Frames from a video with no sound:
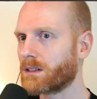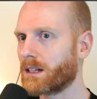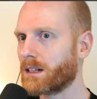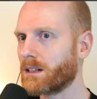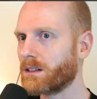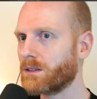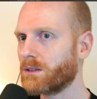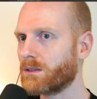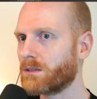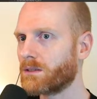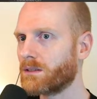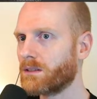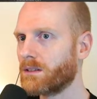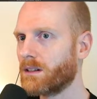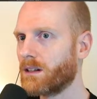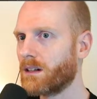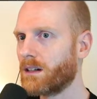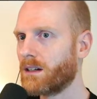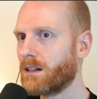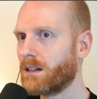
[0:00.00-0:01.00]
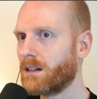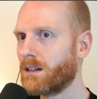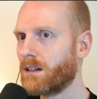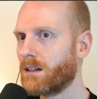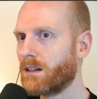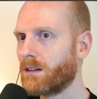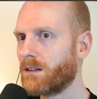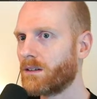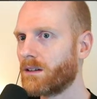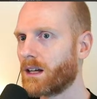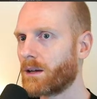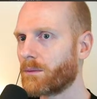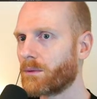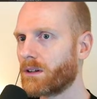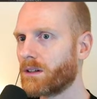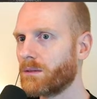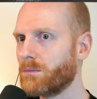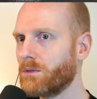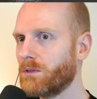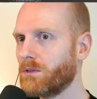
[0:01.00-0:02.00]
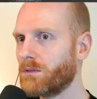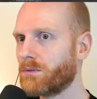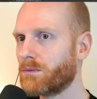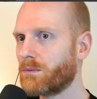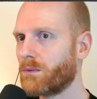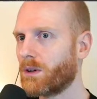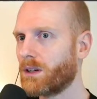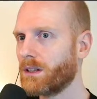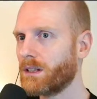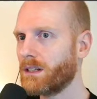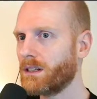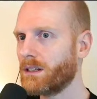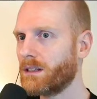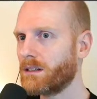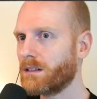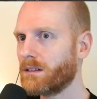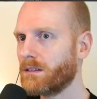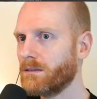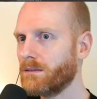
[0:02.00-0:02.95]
I don't know. I'm gonna move one here.